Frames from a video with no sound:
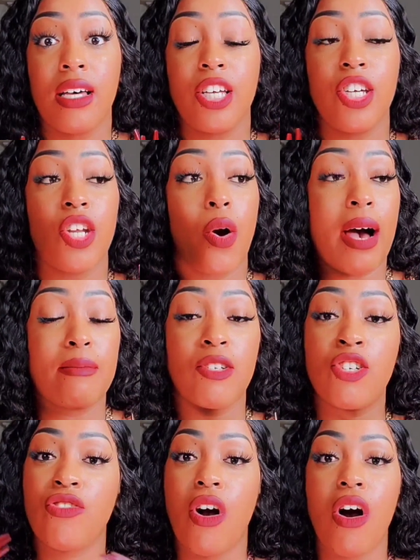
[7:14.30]
You know, I'm
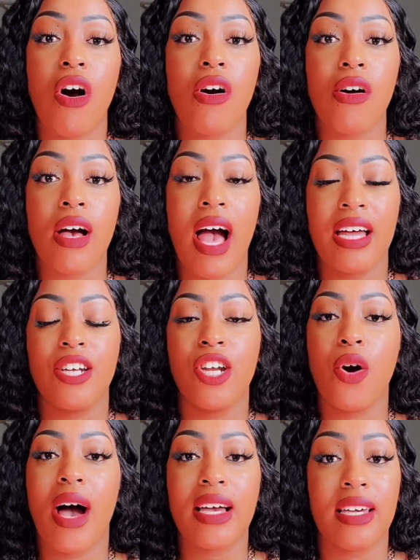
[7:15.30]
strong. I
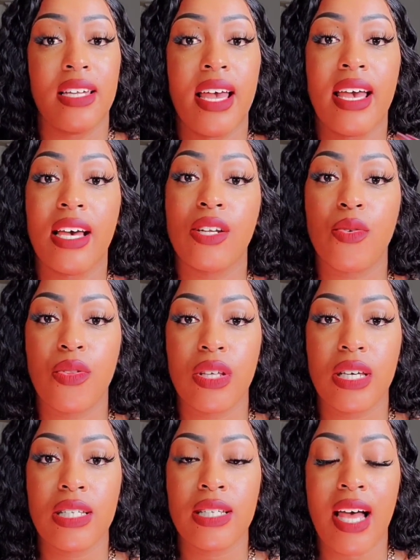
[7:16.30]
know I can handle
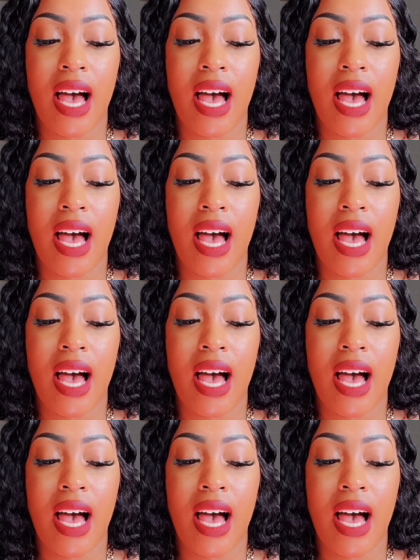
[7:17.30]
this.